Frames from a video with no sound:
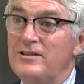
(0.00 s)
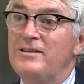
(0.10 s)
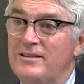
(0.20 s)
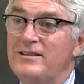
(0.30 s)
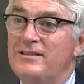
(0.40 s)

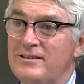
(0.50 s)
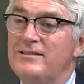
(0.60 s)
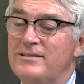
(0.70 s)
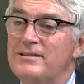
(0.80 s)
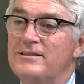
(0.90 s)
Apart from the
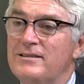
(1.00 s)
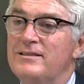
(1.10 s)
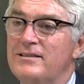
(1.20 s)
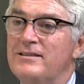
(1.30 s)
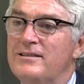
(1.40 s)
odd
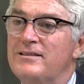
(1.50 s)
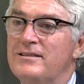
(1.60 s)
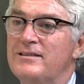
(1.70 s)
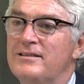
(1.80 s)
follow-up sire that